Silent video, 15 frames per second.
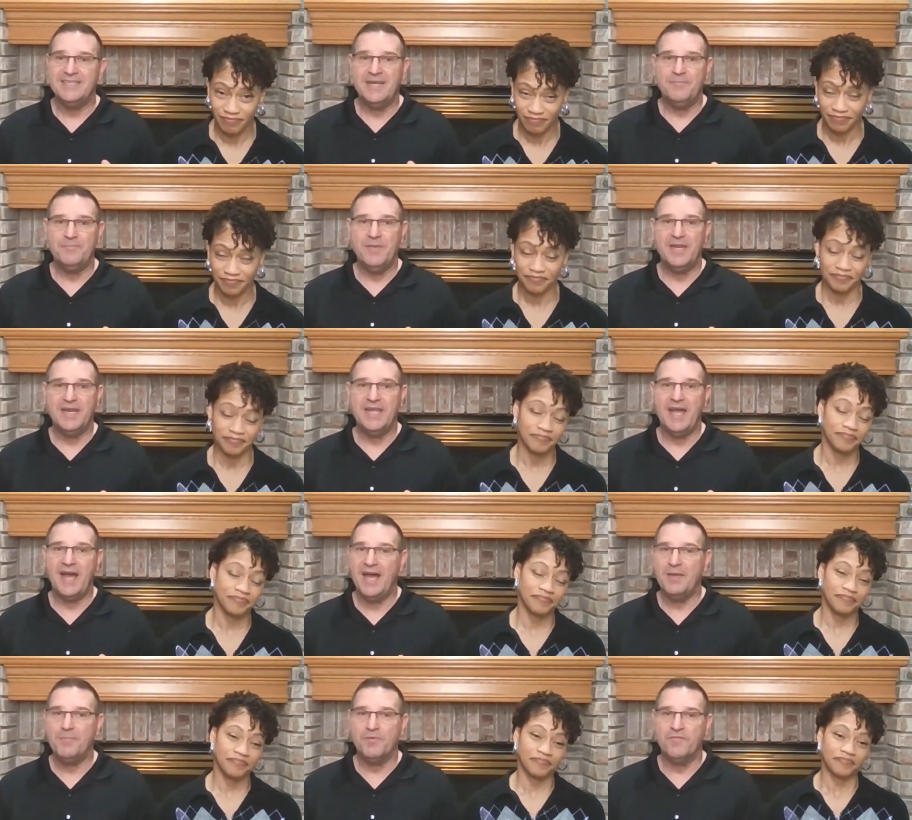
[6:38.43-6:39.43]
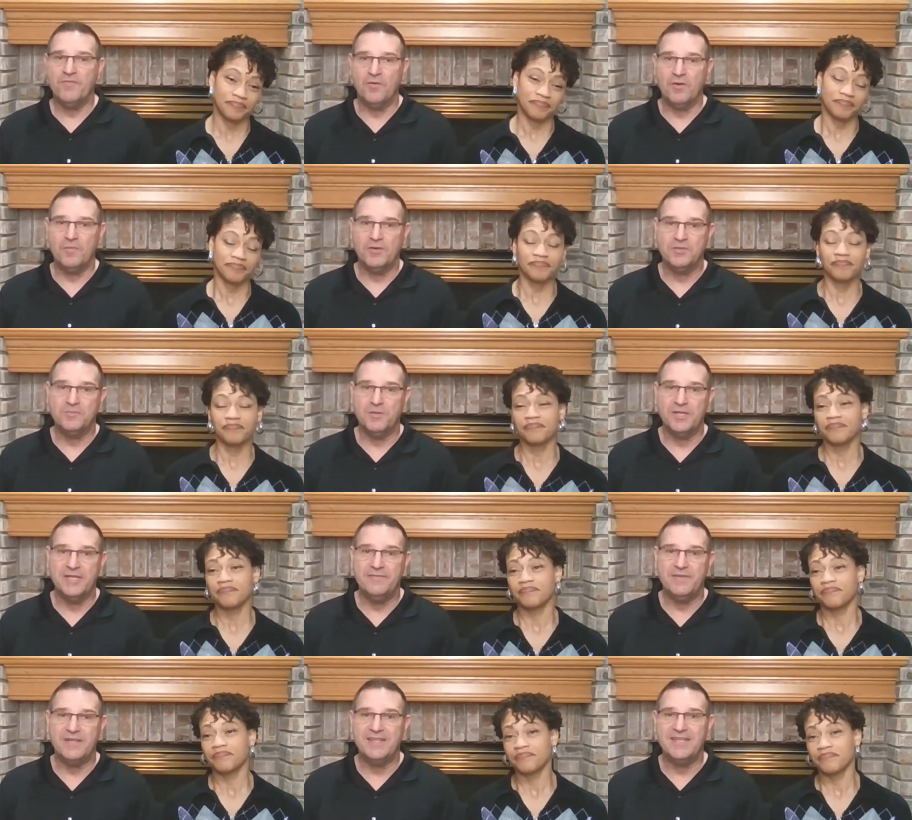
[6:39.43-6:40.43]
Speaker 1: that many high performers
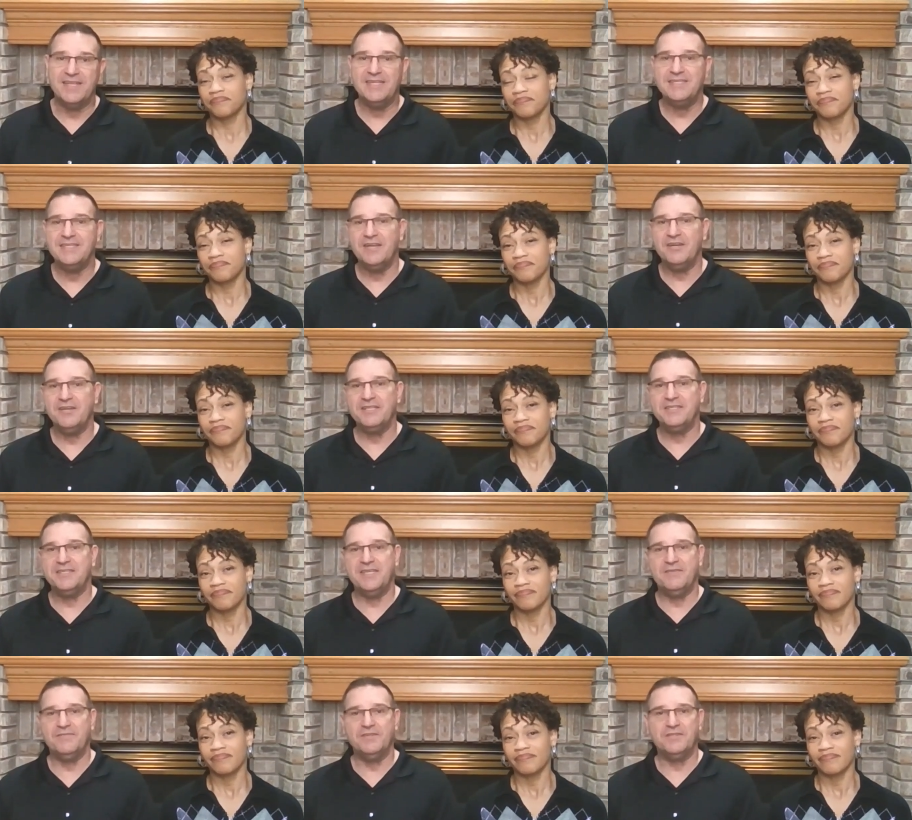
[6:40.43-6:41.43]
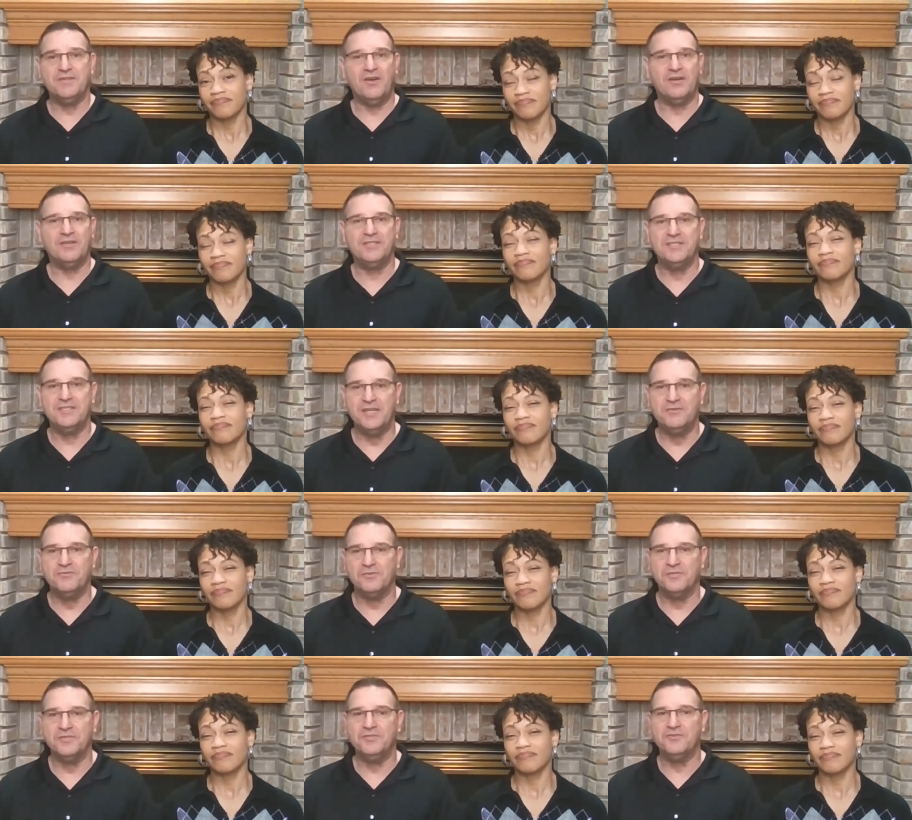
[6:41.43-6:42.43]
believe that these inner deceivers are
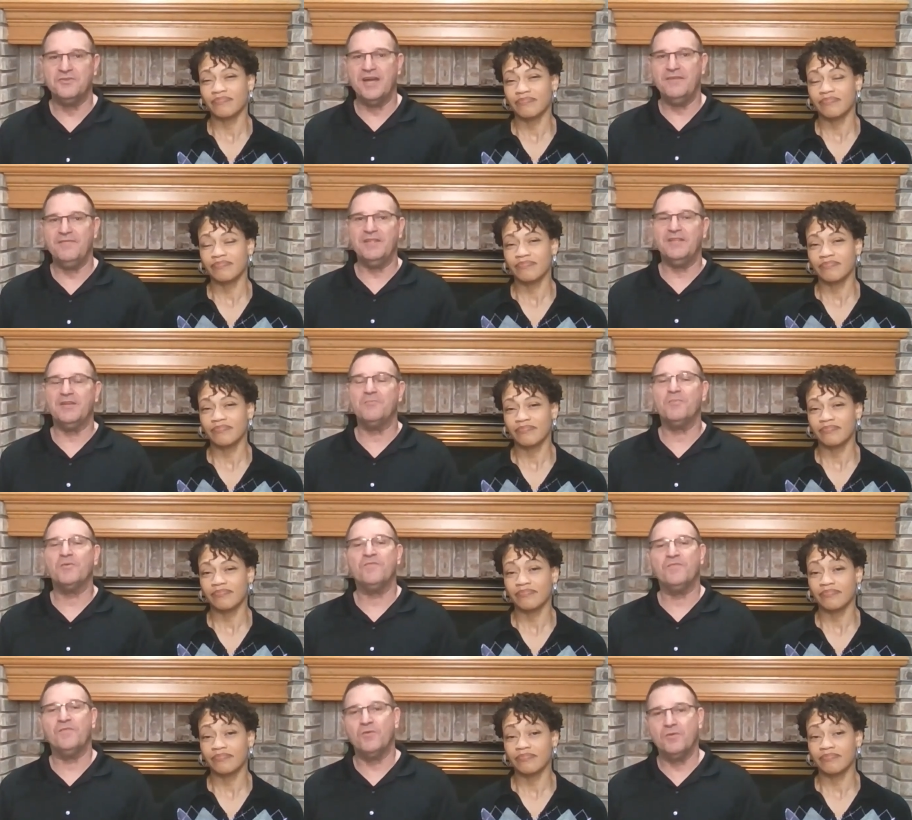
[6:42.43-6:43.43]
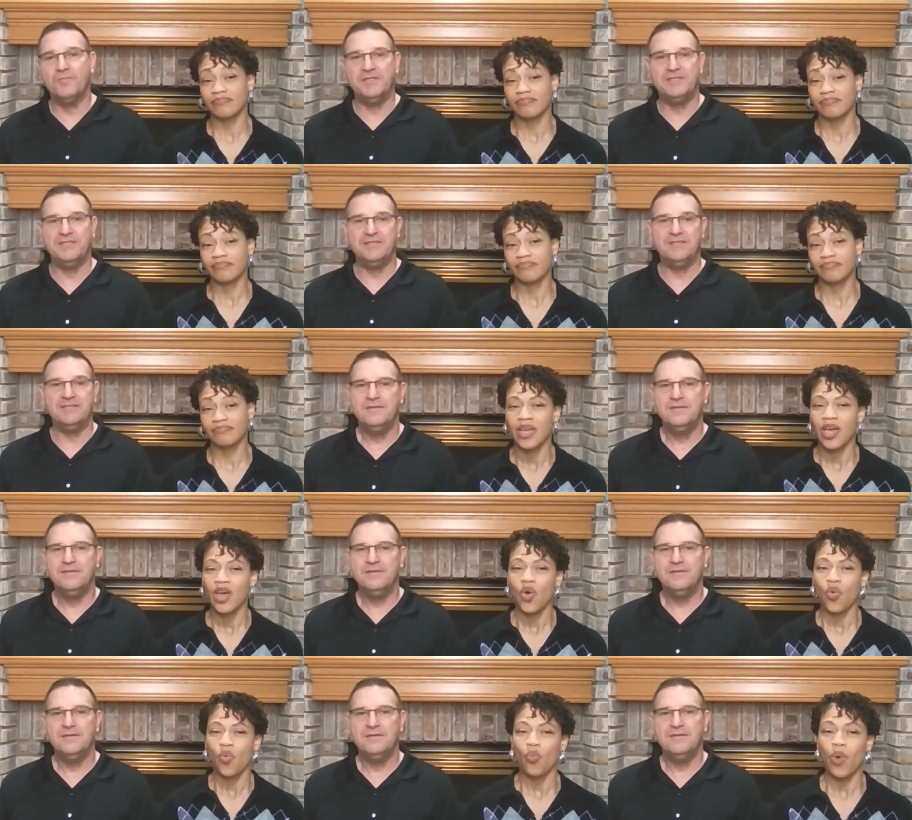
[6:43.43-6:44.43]
central to driving their performances.
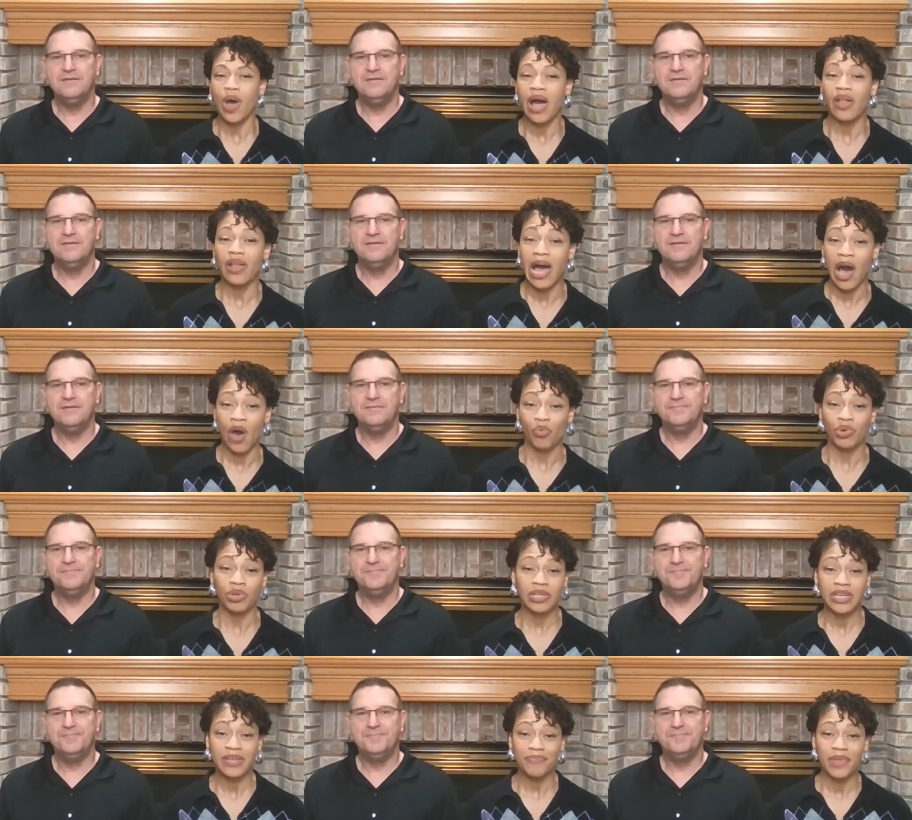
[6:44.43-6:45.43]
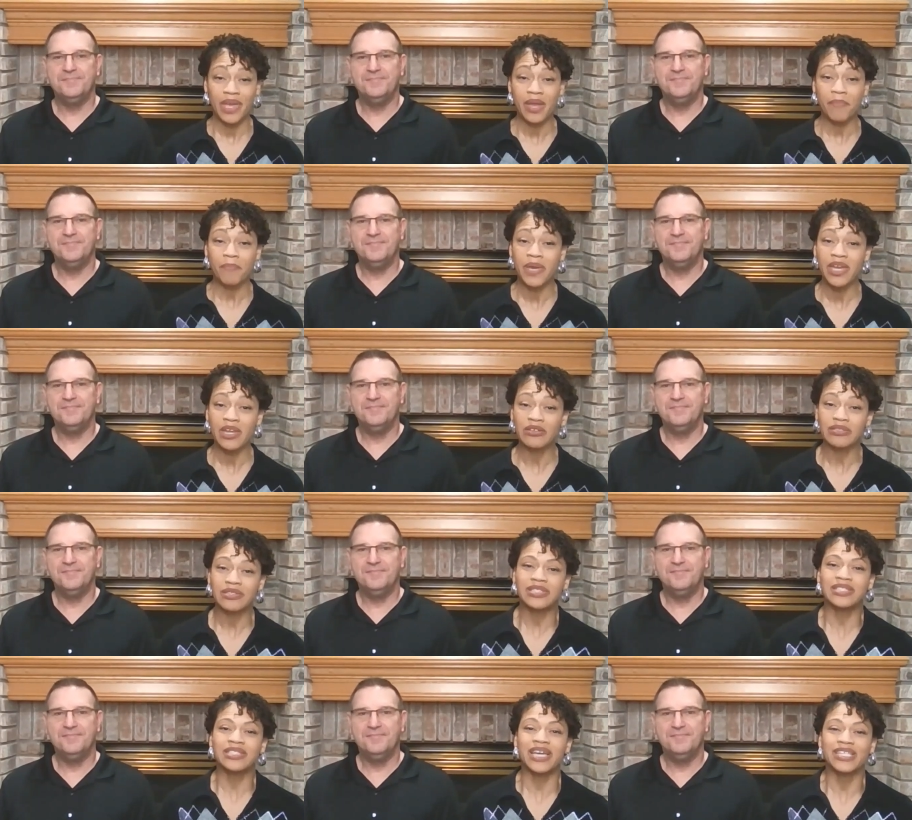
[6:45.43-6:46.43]
Speaker 2: While outwardly they appear
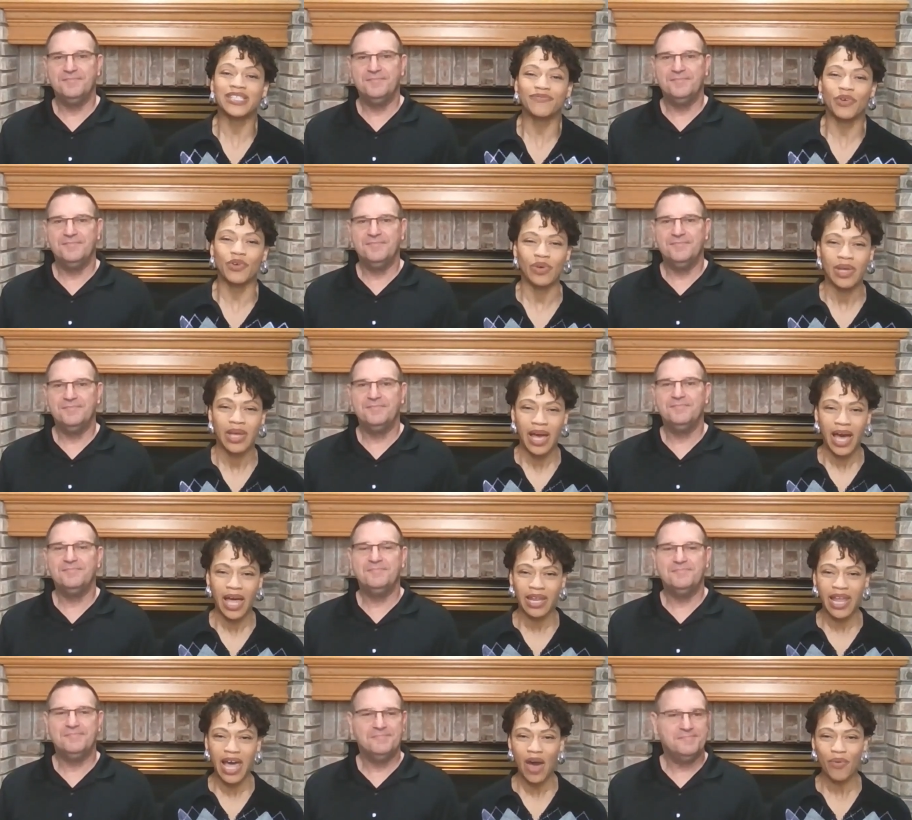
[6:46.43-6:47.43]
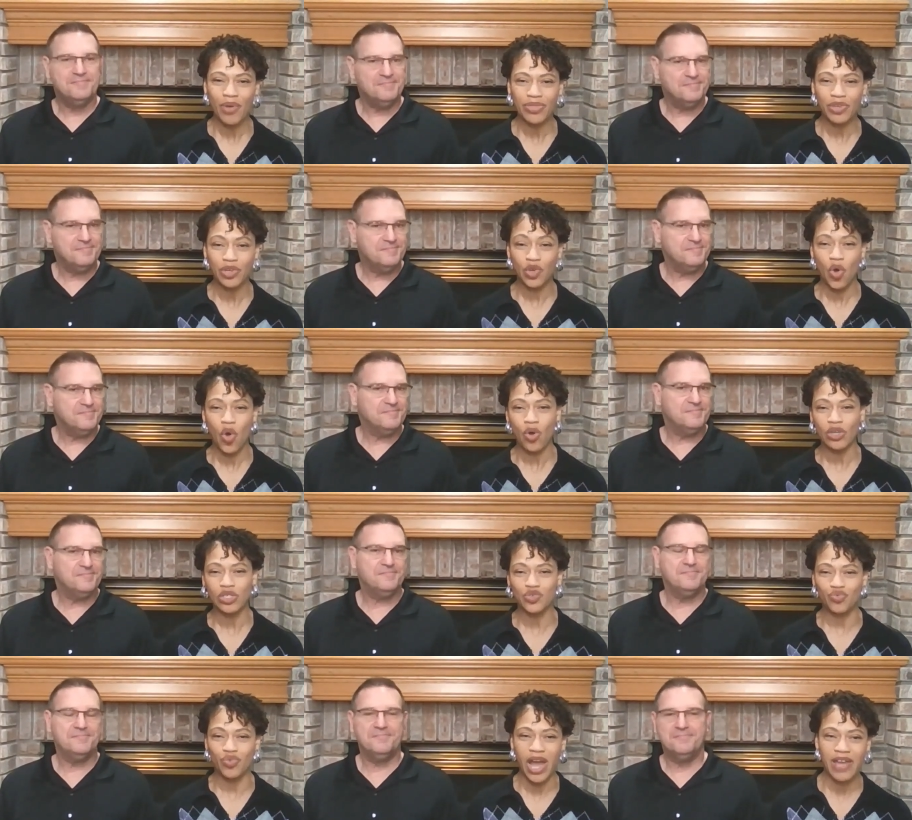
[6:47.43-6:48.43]
successful, allowing their core
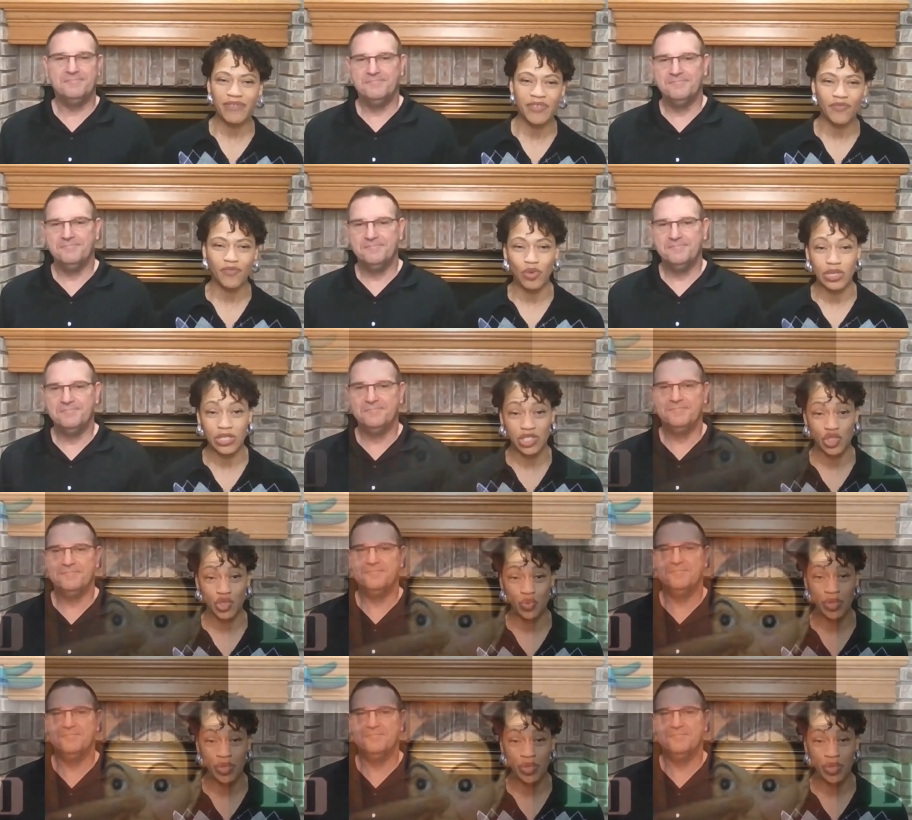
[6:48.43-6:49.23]
driving force to